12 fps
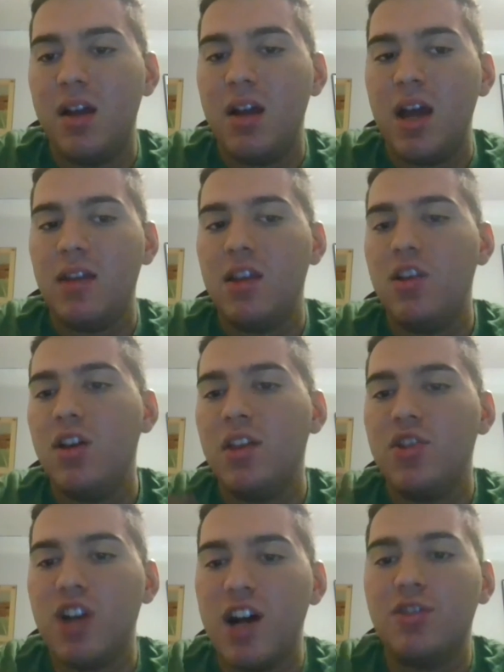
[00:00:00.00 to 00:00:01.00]
And then you got the
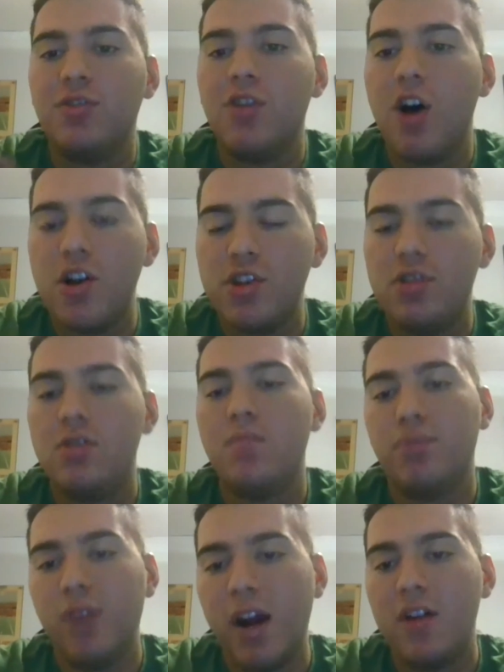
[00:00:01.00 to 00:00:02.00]
Giants lost the
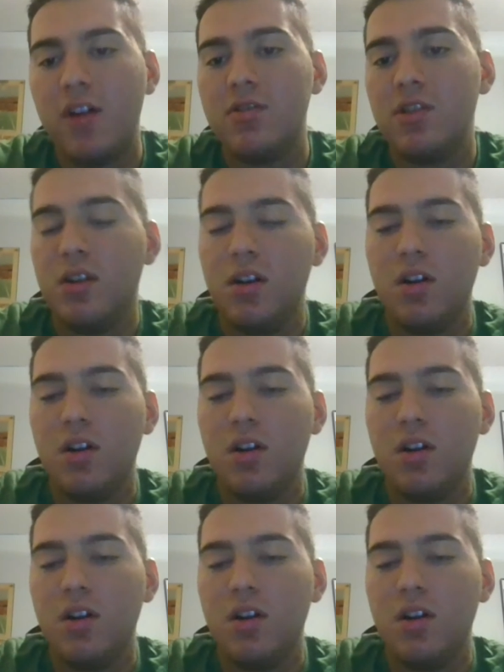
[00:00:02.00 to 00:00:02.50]
Browns.